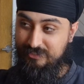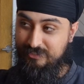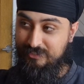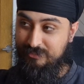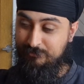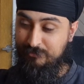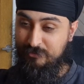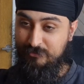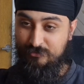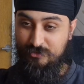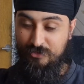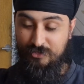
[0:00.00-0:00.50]

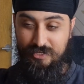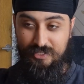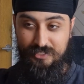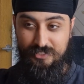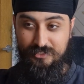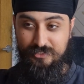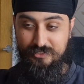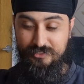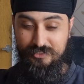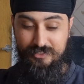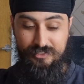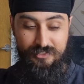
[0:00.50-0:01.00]
But like,
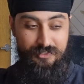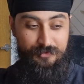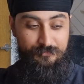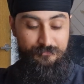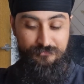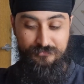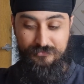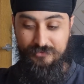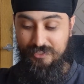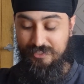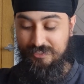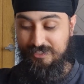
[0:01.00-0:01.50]

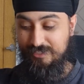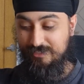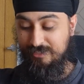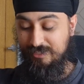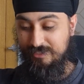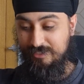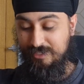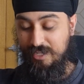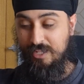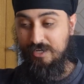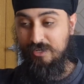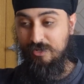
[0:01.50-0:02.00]
again, a
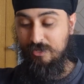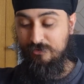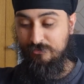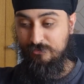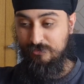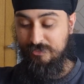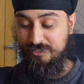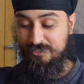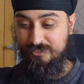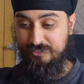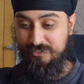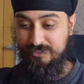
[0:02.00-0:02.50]
lot of
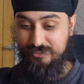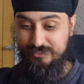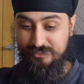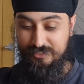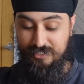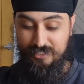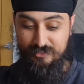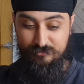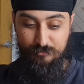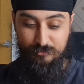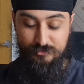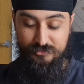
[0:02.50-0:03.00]
Christians, a lot of
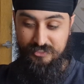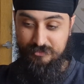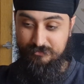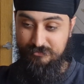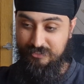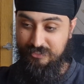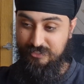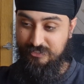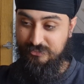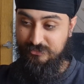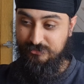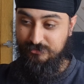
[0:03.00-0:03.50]
Muslims, a lot of
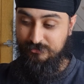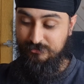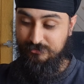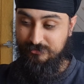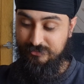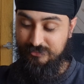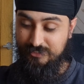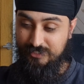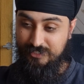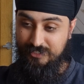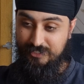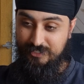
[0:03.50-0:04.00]
Jews,
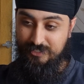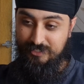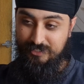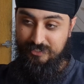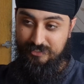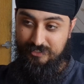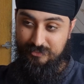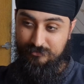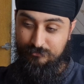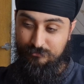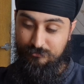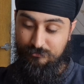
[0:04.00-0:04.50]

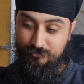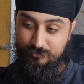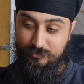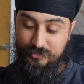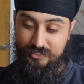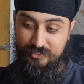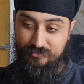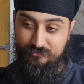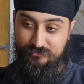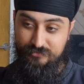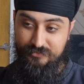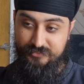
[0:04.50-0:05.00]
when they've
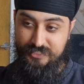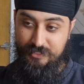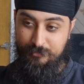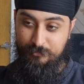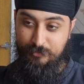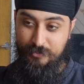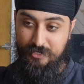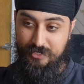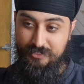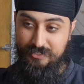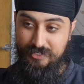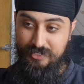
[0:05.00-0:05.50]

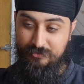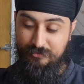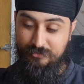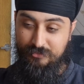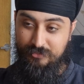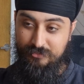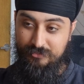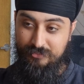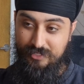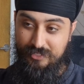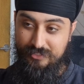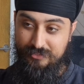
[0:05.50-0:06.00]
separated out God
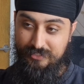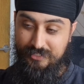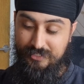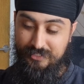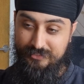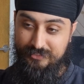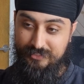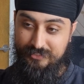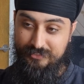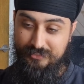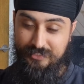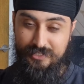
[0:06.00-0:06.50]
like that, then
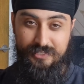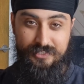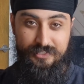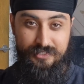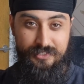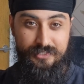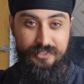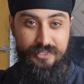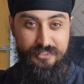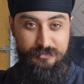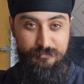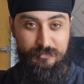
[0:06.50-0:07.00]
yeah, it
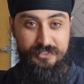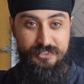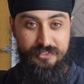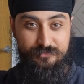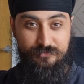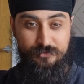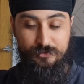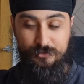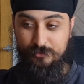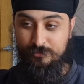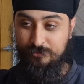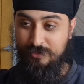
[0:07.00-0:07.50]
gets a bit
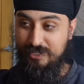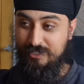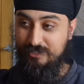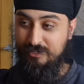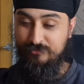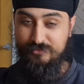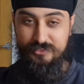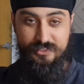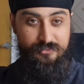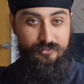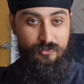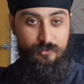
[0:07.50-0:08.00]
difficult, right? Obviously,
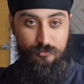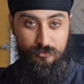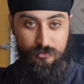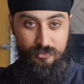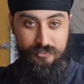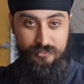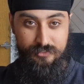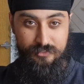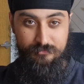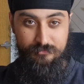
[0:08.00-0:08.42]
not all of them.